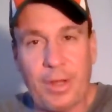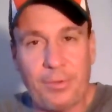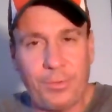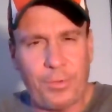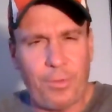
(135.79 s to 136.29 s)
had
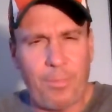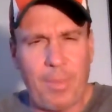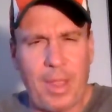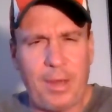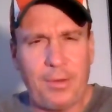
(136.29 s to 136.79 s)
a
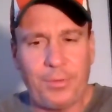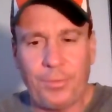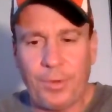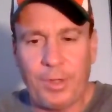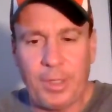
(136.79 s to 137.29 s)
tremendous
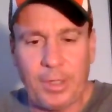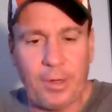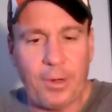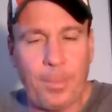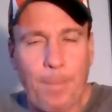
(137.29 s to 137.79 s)
rookie
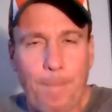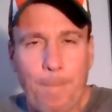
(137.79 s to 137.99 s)
year.